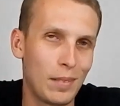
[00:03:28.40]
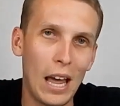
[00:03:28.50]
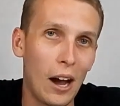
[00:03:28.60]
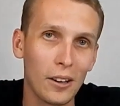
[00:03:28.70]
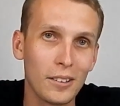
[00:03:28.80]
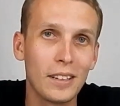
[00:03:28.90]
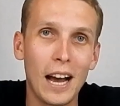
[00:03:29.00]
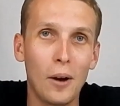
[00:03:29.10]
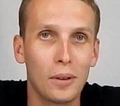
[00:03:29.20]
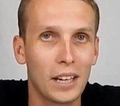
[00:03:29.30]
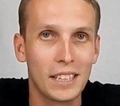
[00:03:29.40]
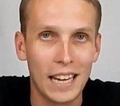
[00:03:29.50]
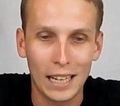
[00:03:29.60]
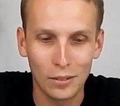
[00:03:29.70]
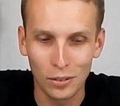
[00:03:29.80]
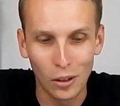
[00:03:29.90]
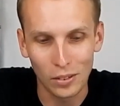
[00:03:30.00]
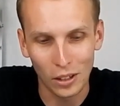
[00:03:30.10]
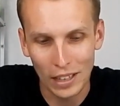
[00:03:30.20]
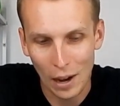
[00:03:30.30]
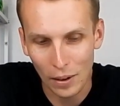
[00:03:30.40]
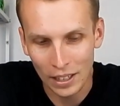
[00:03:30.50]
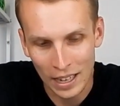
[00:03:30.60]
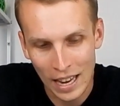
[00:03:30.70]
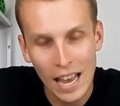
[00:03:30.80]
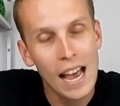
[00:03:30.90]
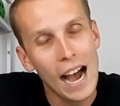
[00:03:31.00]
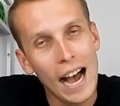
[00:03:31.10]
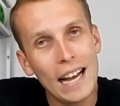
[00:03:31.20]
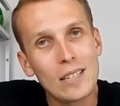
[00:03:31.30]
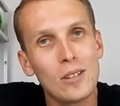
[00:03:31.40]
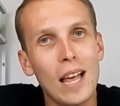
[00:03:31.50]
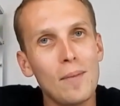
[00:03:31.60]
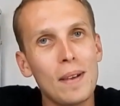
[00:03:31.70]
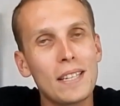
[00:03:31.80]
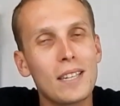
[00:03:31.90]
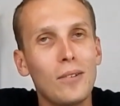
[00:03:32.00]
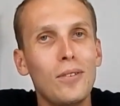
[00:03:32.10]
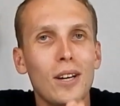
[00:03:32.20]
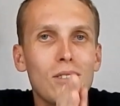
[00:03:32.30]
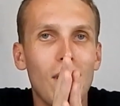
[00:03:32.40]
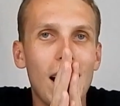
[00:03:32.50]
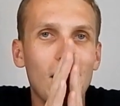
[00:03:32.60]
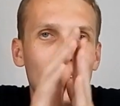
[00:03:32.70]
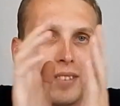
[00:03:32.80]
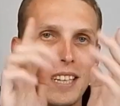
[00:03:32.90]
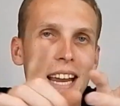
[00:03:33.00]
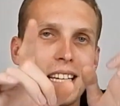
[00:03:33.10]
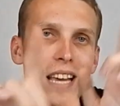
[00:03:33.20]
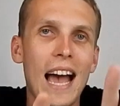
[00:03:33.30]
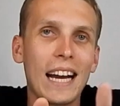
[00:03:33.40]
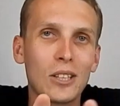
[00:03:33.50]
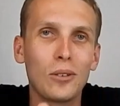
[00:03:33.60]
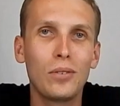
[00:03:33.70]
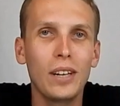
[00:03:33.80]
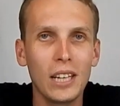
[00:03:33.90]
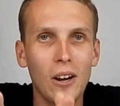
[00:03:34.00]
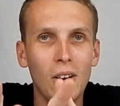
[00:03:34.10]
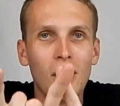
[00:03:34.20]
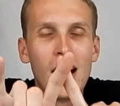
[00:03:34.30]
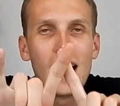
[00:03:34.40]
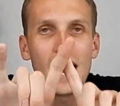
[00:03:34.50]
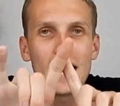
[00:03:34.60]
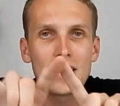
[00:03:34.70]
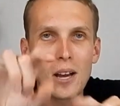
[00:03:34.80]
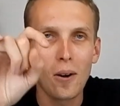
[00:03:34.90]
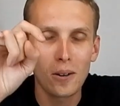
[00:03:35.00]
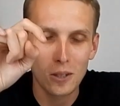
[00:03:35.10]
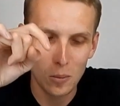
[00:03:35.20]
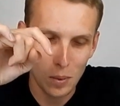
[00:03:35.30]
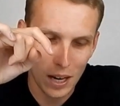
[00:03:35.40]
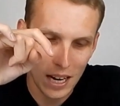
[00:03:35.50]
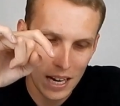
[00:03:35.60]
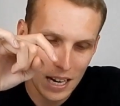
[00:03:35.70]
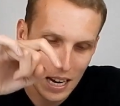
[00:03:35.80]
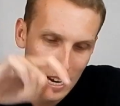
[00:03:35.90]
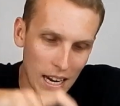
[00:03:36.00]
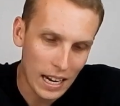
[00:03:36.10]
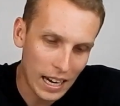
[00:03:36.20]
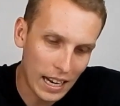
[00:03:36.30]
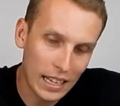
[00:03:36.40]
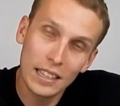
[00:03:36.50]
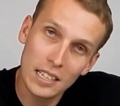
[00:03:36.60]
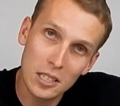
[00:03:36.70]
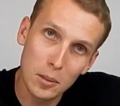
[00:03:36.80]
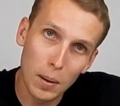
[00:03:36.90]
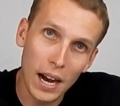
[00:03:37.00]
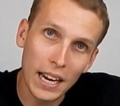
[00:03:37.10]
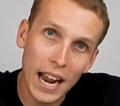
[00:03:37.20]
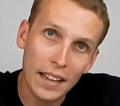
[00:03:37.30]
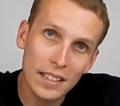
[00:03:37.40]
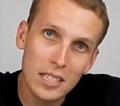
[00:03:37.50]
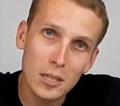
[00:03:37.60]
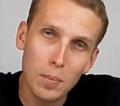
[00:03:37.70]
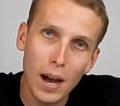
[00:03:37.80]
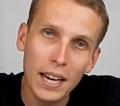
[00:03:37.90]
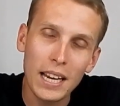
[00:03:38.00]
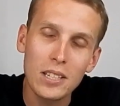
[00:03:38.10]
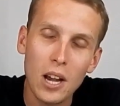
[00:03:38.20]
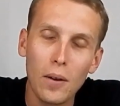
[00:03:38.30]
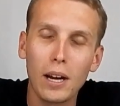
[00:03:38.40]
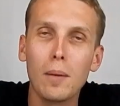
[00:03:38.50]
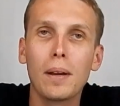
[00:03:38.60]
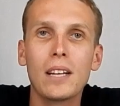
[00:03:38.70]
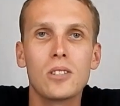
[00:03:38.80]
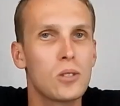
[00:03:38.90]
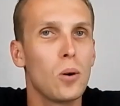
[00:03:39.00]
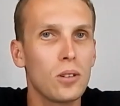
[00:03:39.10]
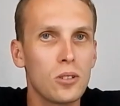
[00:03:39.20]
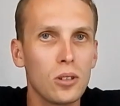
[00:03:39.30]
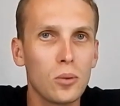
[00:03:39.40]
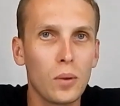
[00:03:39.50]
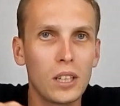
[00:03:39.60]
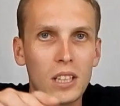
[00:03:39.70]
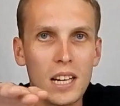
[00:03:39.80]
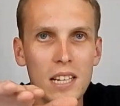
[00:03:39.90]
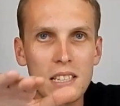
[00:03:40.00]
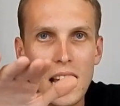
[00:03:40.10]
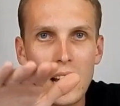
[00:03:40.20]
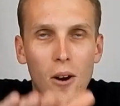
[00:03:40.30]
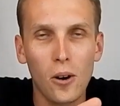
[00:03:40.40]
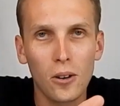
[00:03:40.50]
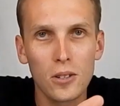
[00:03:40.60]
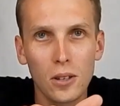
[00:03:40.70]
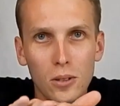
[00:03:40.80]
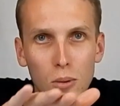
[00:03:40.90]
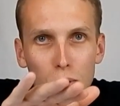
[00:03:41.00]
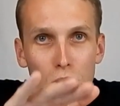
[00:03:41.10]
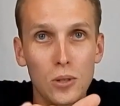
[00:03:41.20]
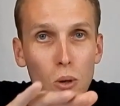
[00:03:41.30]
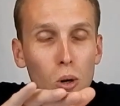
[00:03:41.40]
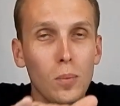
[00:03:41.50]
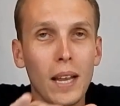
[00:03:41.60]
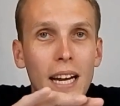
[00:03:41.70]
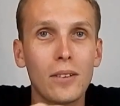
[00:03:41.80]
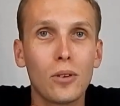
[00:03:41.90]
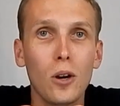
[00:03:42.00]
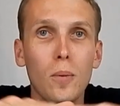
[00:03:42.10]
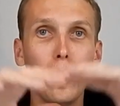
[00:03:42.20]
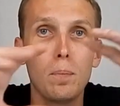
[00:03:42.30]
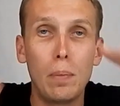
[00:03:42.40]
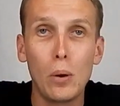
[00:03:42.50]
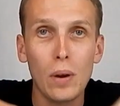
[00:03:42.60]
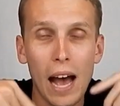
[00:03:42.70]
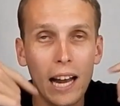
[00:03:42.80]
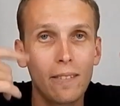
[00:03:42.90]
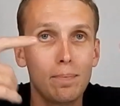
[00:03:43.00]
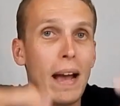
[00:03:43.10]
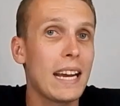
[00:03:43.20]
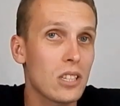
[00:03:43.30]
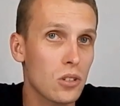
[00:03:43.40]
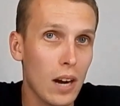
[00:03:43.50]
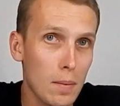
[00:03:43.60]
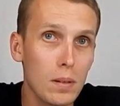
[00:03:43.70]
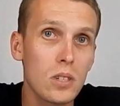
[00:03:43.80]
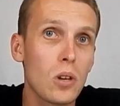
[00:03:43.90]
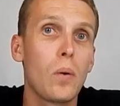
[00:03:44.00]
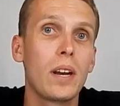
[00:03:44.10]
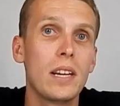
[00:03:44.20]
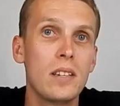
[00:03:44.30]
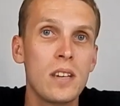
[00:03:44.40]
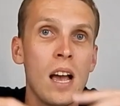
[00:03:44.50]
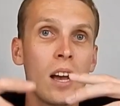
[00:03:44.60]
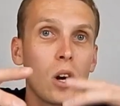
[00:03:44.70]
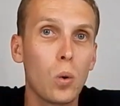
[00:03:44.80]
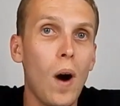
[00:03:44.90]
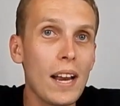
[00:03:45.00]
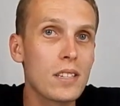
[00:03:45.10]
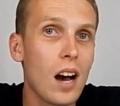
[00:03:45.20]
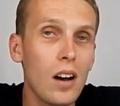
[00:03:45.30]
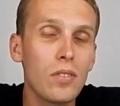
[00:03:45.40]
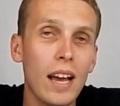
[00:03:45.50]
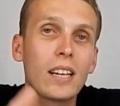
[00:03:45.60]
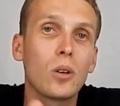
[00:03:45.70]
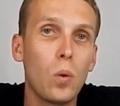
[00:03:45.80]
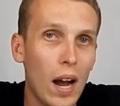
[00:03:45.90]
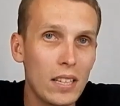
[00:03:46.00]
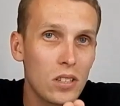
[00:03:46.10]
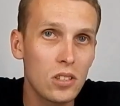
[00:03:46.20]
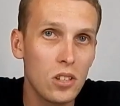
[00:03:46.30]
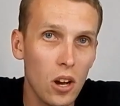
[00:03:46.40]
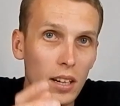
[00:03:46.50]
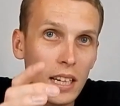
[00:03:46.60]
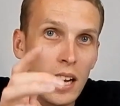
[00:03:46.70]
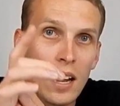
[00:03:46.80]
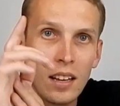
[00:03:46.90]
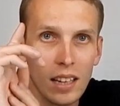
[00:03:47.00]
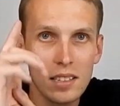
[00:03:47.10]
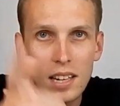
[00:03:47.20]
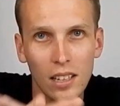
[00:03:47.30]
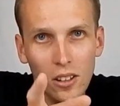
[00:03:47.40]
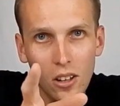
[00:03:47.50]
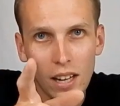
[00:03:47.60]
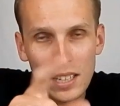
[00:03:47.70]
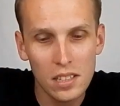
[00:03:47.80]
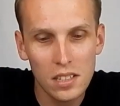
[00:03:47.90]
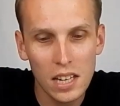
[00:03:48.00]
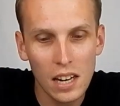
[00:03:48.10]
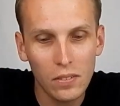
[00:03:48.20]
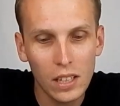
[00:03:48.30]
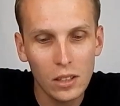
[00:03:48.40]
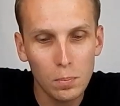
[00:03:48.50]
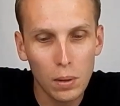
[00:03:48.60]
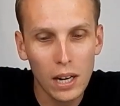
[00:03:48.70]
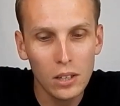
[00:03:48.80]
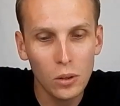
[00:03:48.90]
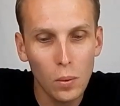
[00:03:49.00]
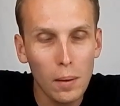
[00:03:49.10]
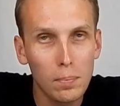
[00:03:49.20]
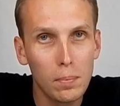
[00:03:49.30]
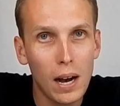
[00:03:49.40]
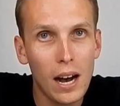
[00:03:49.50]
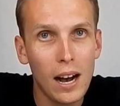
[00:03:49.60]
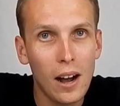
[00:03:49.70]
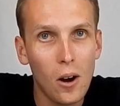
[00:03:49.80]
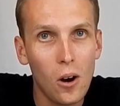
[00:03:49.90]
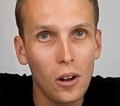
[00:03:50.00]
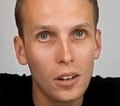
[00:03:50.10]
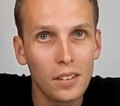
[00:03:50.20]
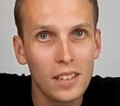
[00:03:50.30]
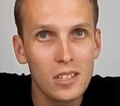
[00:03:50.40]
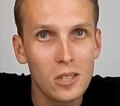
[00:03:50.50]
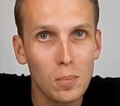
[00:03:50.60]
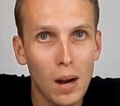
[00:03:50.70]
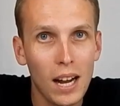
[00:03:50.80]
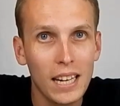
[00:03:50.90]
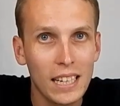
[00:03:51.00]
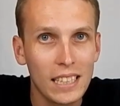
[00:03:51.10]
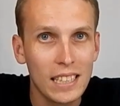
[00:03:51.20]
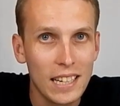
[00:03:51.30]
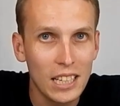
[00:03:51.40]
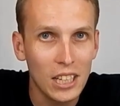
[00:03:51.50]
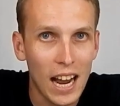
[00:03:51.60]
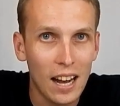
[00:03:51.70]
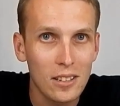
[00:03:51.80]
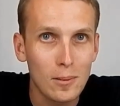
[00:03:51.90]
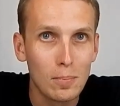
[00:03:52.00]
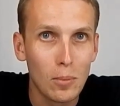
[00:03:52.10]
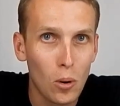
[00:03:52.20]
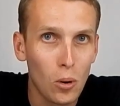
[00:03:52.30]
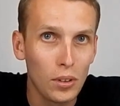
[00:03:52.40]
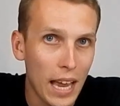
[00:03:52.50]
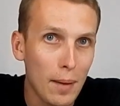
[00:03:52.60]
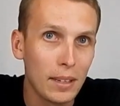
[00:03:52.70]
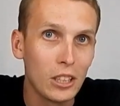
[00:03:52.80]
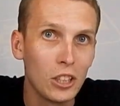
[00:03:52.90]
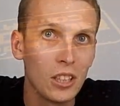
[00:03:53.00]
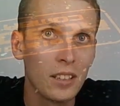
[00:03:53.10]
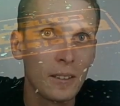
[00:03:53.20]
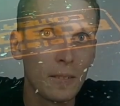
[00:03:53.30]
No, no, we're going to take the forfeit on that one. Uh, so that means that the first fight of today's actual video is going to be This Is A Party. And This Is A Party is going up against Sawtooth, which is a horizontal saw blade robot built out of paint scrapers. So it is quite tough and quite sturdy. Let's take a look and see if the brand new weapon bar on This Is A Party can dish out some more damage.